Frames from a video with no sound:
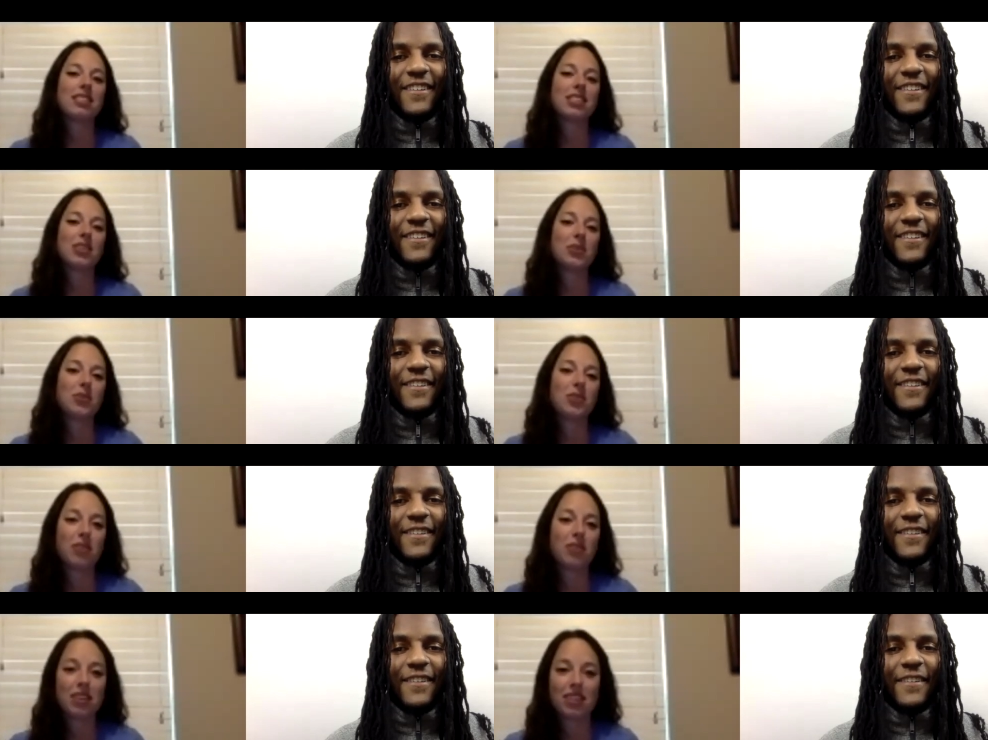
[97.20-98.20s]
Speaker 1: to
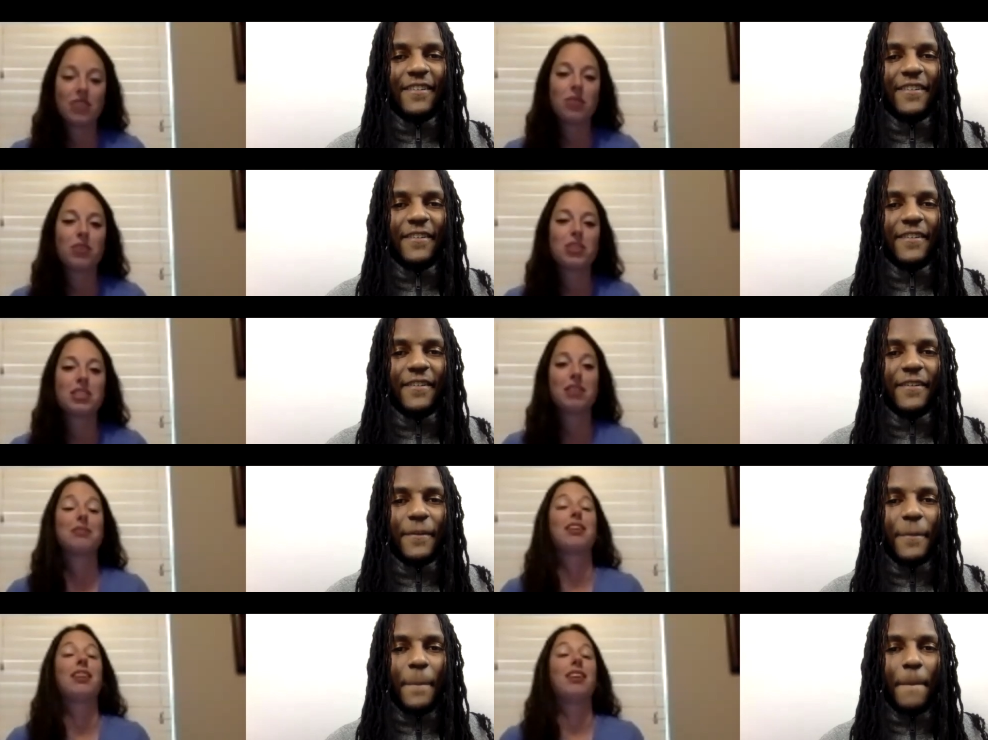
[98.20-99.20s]
the University of
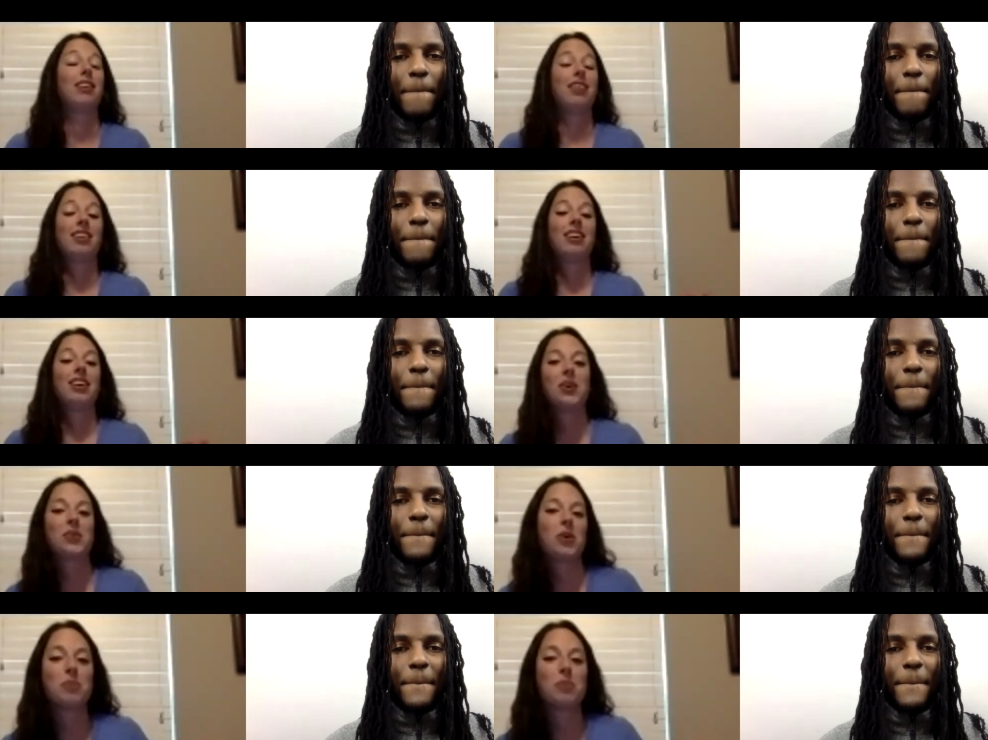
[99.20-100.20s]

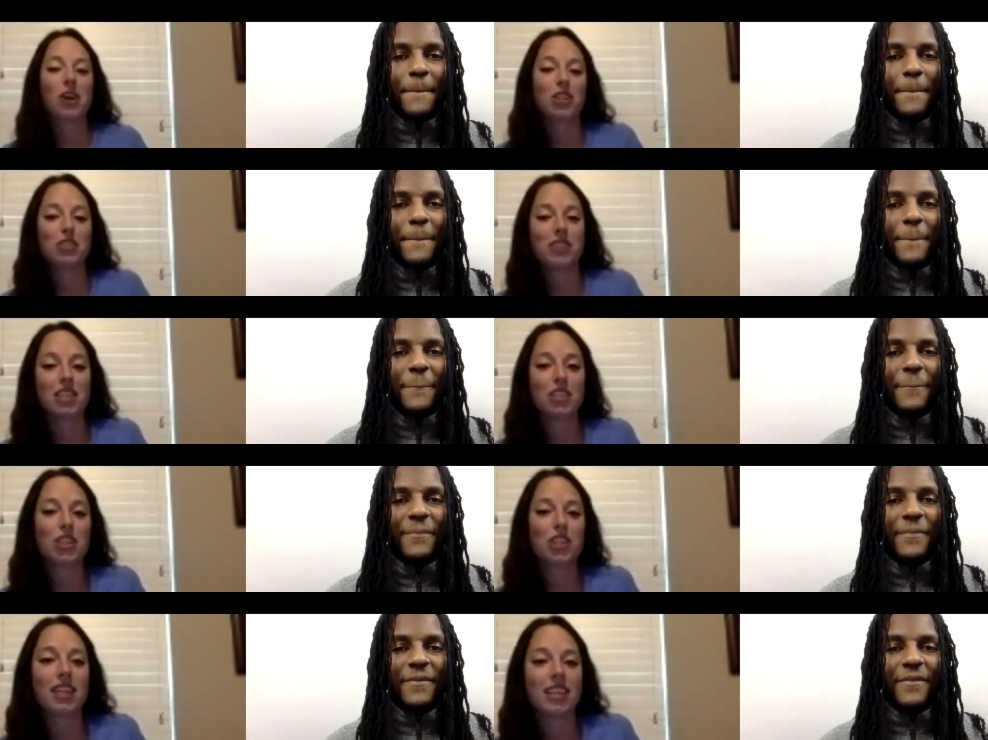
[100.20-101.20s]
Oklahoma College of
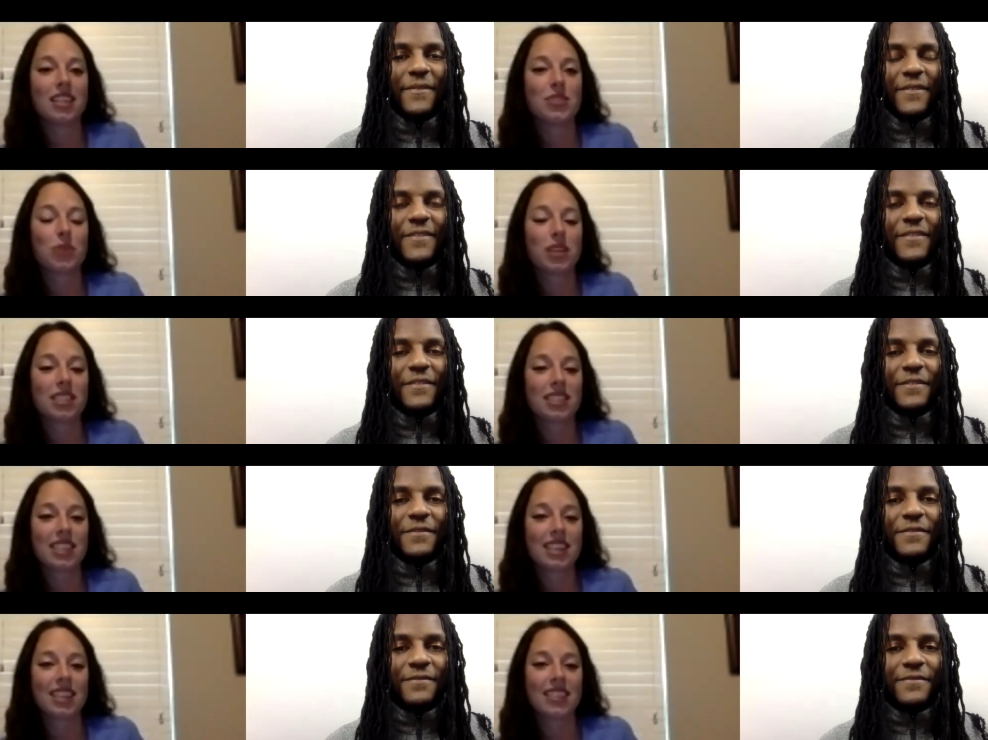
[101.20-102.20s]
Dentistry in
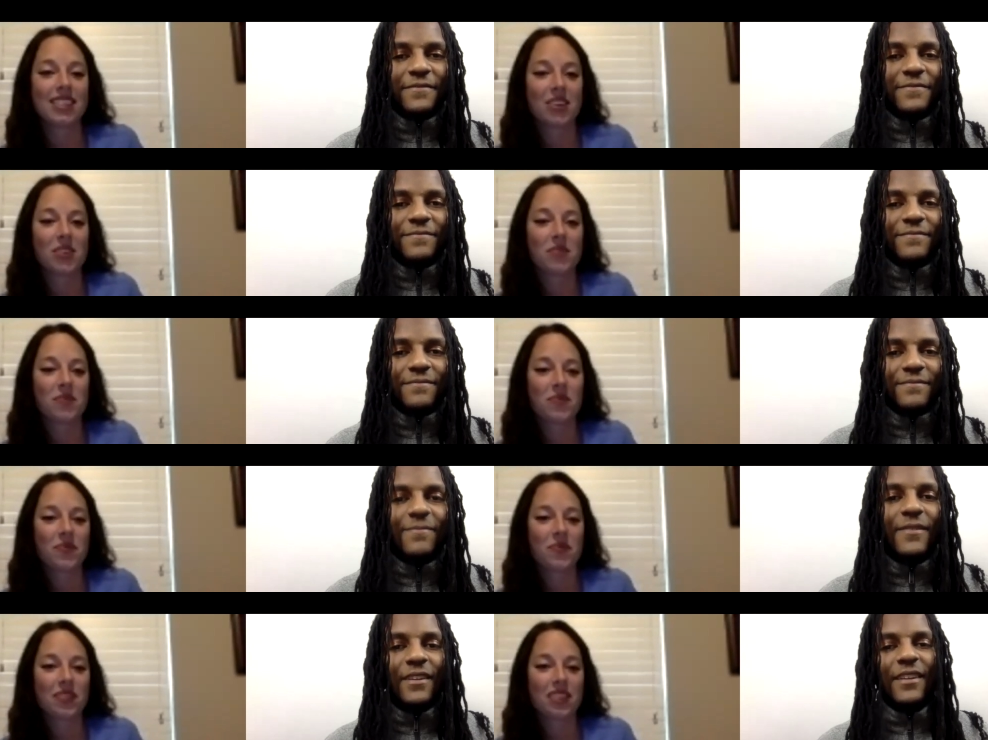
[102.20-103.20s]
2016. So
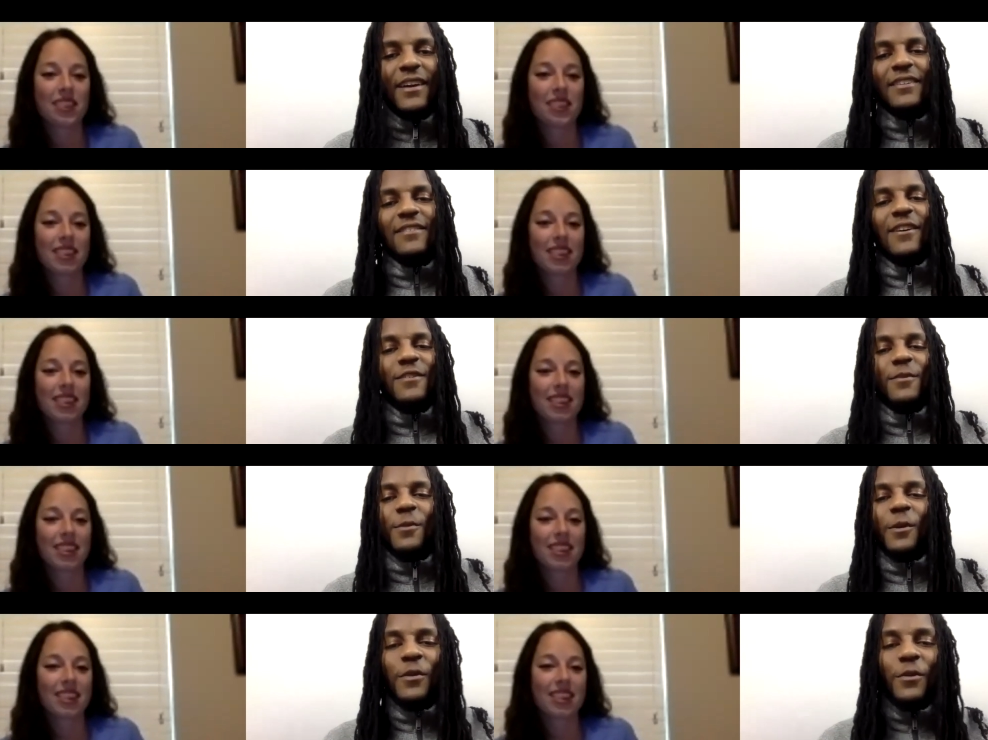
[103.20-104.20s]
Speaker 2: Nice, awesome.
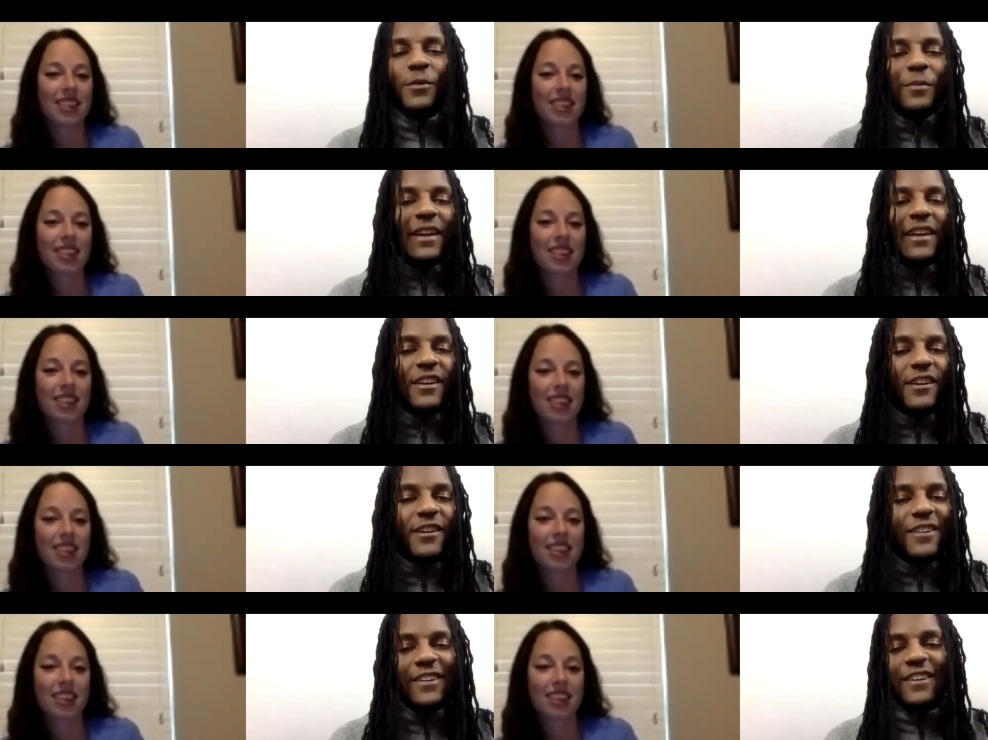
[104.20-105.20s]
Well, we, we made it
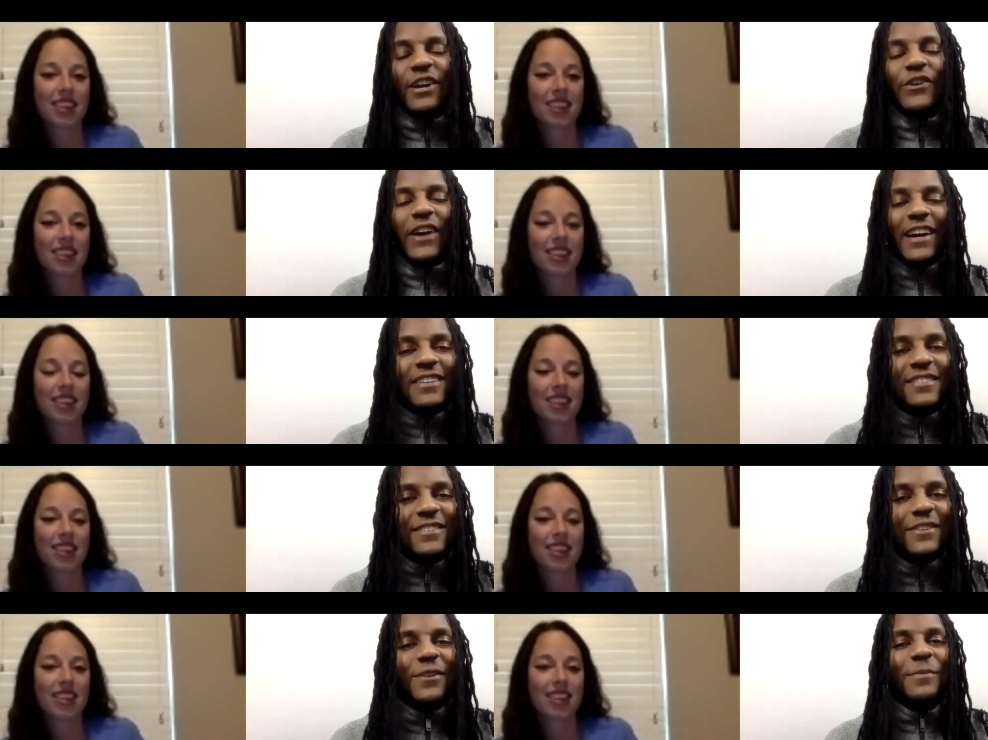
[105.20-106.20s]
here, and congrats,
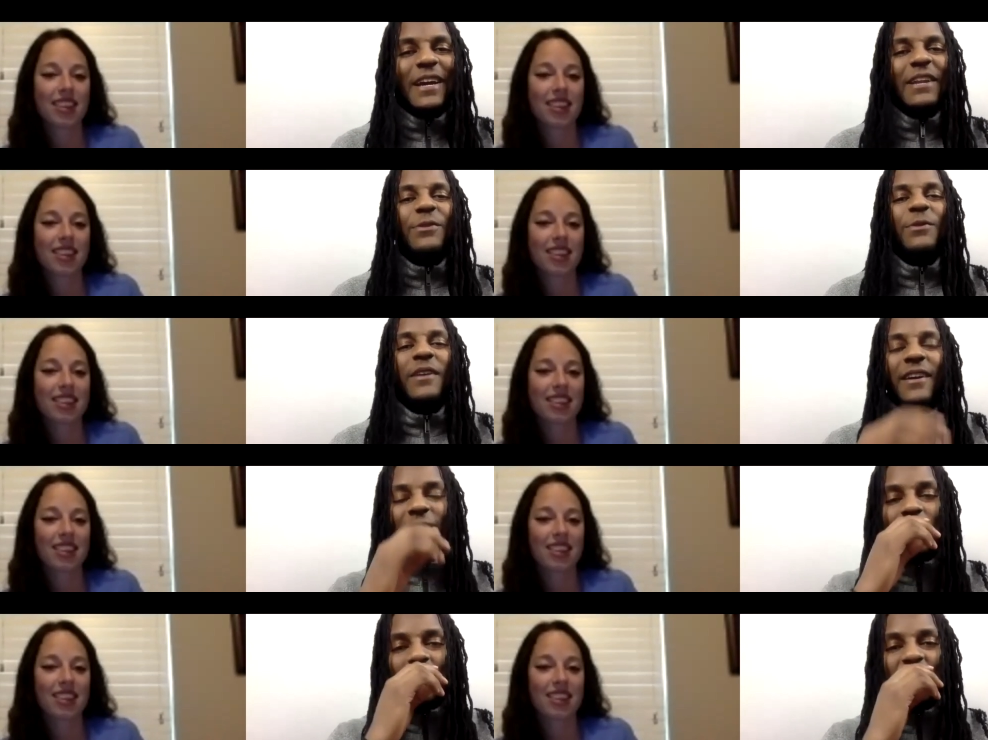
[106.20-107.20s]
you know, making it through that.
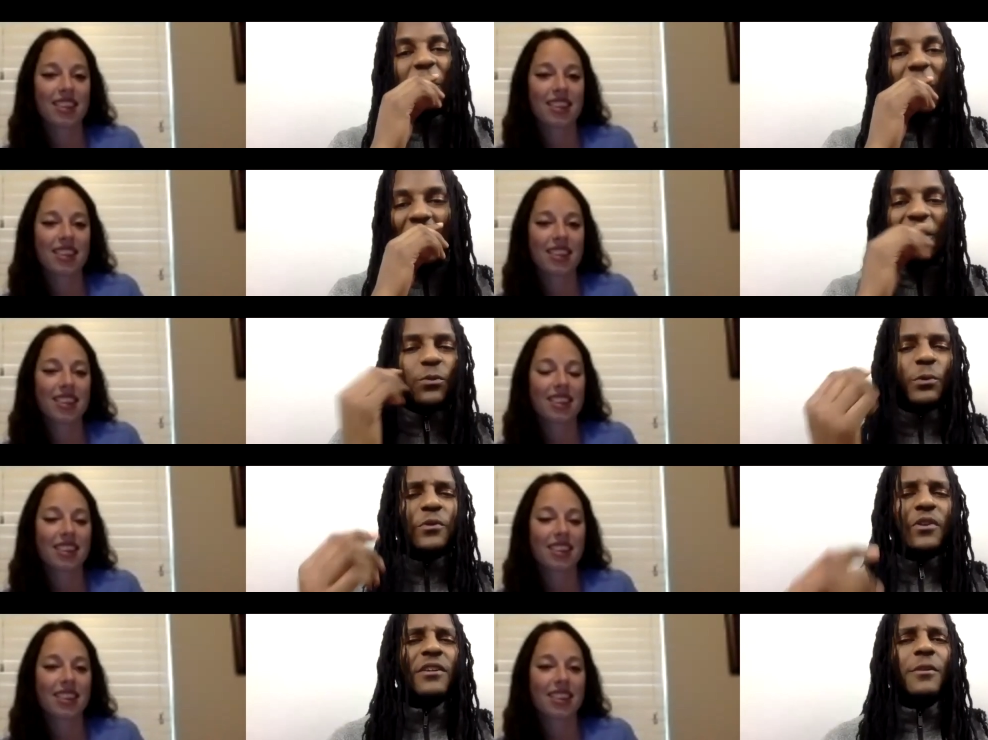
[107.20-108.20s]
So, I guess what were
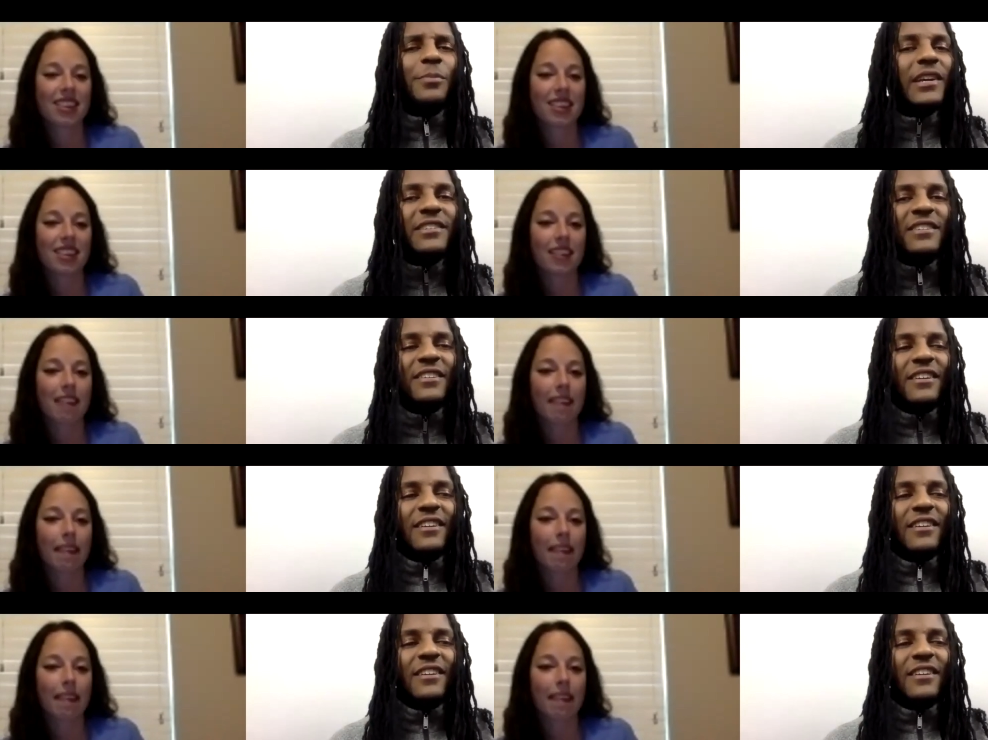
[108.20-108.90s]
you getting your PhD in?